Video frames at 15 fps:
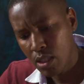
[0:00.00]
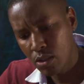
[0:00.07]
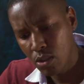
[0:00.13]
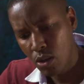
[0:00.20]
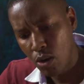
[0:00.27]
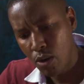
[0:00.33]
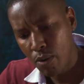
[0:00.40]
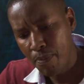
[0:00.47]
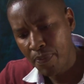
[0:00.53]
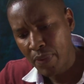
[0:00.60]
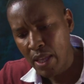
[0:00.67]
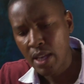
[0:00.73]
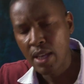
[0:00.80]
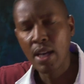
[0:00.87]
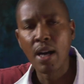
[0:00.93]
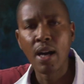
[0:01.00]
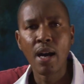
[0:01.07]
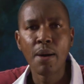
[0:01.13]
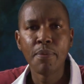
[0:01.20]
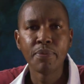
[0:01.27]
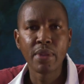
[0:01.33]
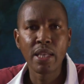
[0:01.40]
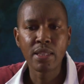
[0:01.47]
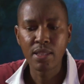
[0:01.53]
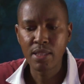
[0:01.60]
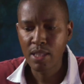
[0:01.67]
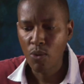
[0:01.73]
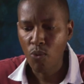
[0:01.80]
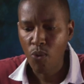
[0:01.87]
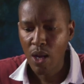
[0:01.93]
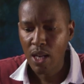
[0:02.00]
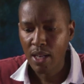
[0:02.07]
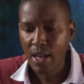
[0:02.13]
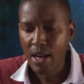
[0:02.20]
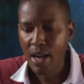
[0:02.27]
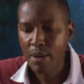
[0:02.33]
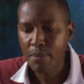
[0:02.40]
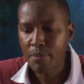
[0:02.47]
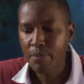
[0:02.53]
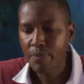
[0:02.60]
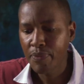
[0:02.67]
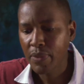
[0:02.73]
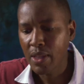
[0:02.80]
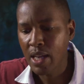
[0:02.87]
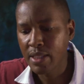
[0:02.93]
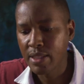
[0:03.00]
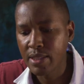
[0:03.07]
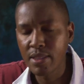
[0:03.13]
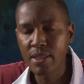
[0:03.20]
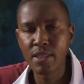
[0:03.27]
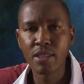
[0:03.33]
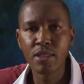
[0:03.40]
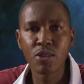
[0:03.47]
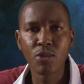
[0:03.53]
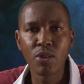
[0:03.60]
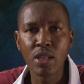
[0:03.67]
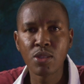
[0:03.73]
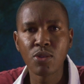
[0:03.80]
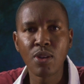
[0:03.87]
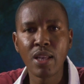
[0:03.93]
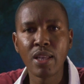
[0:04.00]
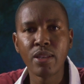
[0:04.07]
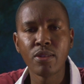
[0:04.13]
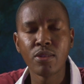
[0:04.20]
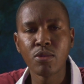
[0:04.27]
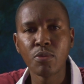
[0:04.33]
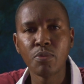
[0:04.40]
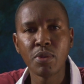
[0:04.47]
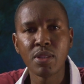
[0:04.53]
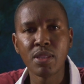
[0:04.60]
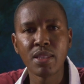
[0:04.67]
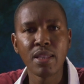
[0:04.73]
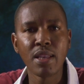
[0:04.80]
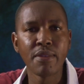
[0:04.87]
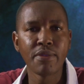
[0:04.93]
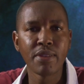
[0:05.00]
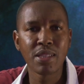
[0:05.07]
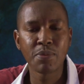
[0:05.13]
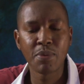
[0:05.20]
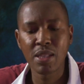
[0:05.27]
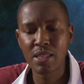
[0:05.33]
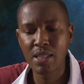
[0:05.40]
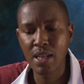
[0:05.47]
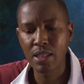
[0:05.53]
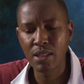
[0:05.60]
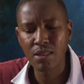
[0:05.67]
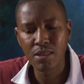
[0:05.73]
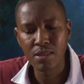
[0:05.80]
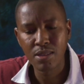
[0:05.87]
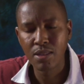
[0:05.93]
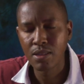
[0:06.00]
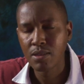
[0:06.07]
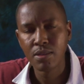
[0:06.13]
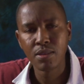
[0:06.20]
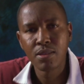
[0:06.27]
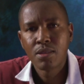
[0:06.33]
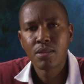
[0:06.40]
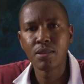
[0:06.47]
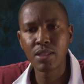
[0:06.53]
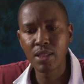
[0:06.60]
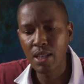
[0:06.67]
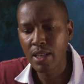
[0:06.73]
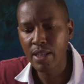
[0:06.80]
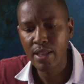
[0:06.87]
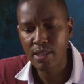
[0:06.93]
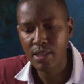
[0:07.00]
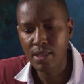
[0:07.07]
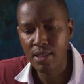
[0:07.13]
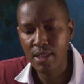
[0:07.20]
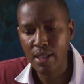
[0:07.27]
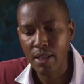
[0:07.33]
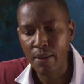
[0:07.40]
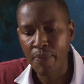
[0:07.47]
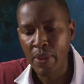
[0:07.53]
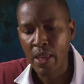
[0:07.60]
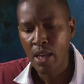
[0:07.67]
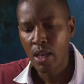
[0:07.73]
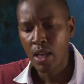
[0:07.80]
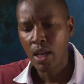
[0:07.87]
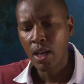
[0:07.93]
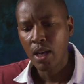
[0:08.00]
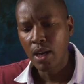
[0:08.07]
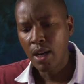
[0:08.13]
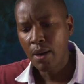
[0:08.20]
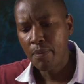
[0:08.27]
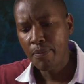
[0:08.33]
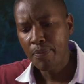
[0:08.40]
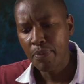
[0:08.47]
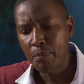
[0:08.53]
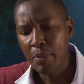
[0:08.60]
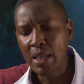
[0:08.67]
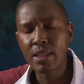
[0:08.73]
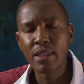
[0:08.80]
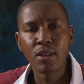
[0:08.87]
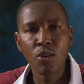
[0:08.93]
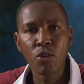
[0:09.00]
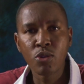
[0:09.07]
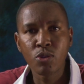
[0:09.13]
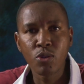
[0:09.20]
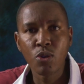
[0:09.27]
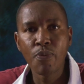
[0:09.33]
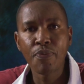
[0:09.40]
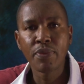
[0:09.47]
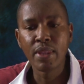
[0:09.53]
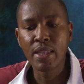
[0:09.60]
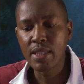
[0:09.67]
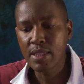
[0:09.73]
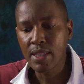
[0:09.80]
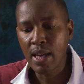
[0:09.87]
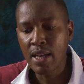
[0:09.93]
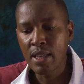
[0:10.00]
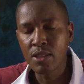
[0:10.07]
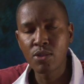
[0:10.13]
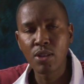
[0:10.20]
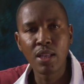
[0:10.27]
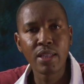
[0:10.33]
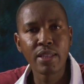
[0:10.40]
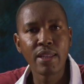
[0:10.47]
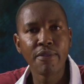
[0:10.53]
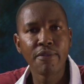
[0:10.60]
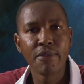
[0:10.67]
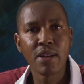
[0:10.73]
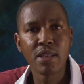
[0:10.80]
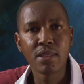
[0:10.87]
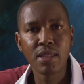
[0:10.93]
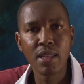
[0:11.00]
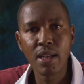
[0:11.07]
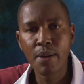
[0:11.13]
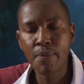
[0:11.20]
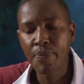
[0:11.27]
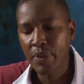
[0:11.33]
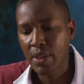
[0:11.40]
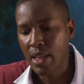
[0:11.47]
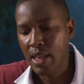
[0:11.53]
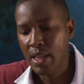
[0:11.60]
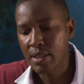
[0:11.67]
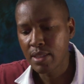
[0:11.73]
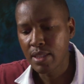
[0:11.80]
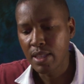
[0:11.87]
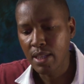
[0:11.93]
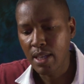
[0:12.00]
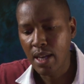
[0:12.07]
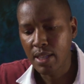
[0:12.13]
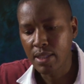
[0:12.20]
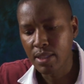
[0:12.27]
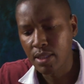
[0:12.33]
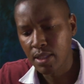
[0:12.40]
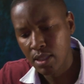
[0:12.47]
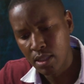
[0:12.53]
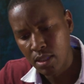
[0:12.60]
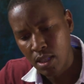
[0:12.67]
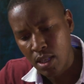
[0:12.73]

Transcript: So that is a welcome decision to actually not to put CF Express card, because it's not really necessary. But also, these are actually the faster SD cards.